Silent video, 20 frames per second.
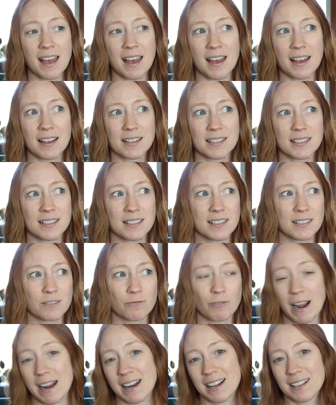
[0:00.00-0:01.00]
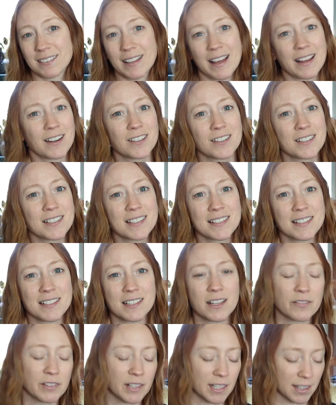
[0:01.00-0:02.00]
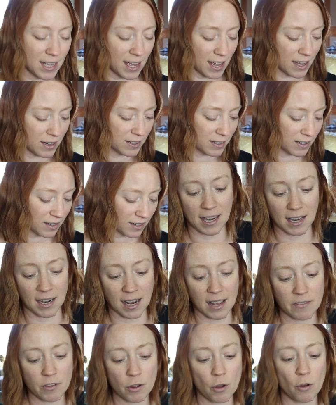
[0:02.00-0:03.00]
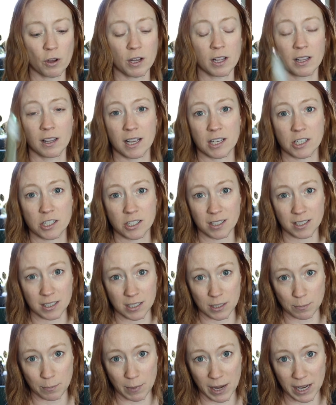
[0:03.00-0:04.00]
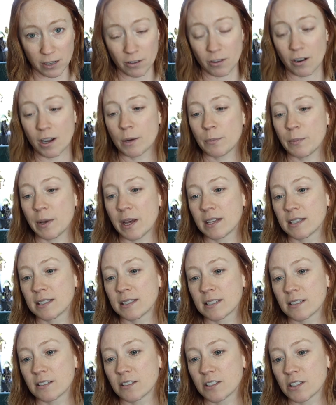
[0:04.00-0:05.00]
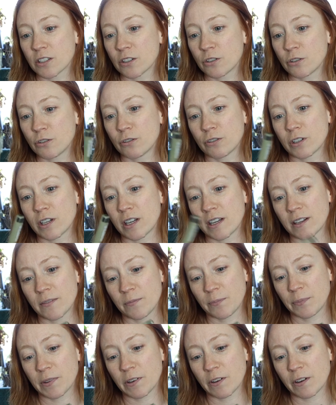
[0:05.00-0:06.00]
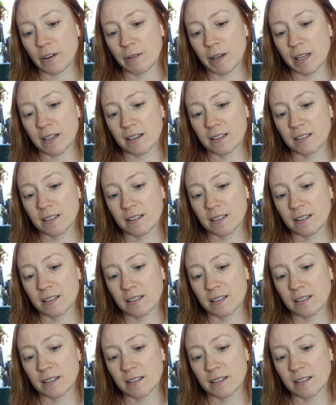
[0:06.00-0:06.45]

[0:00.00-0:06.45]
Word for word: and writing letters and stuff like that. And I have a whole collection of these Micron pens. They're Sakura Pigma